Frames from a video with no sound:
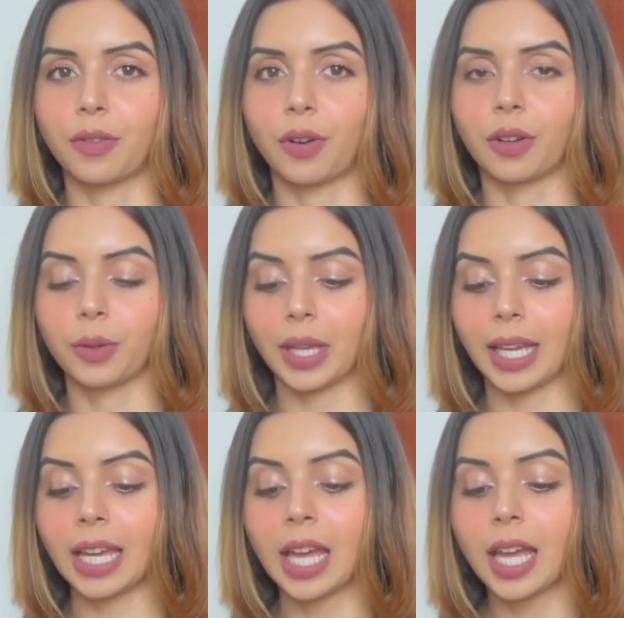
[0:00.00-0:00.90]
Okay,
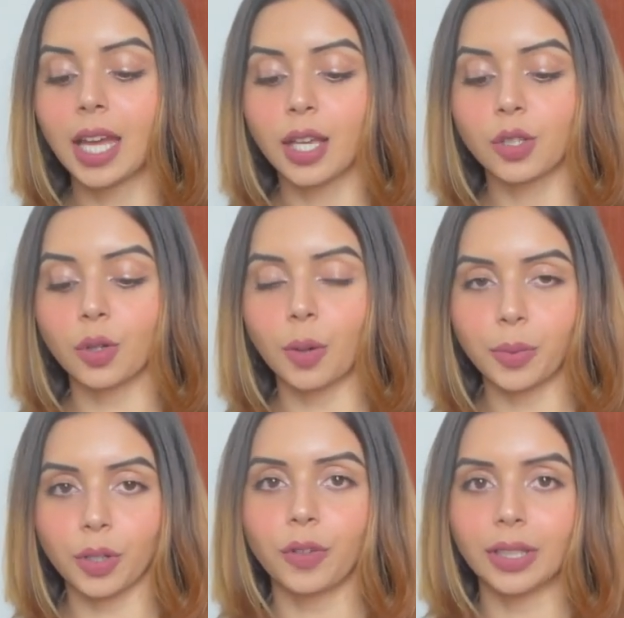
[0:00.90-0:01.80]
so a
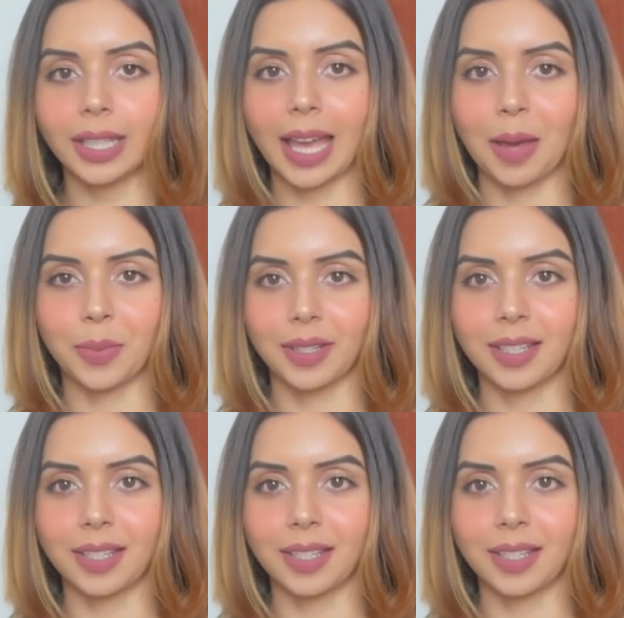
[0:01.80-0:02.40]
beautiful thing happened.